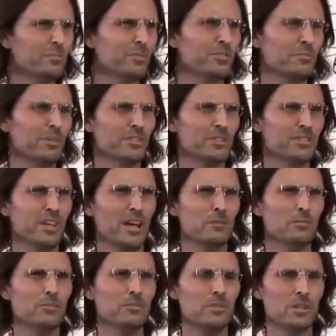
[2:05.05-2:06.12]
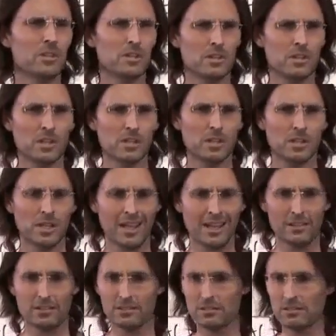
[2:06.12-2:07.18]
put them on your table?
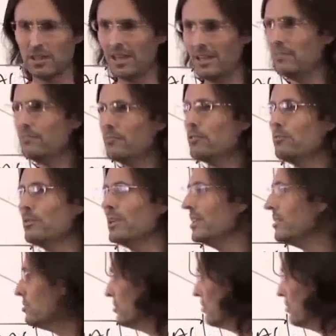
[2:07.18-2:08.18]
And if you really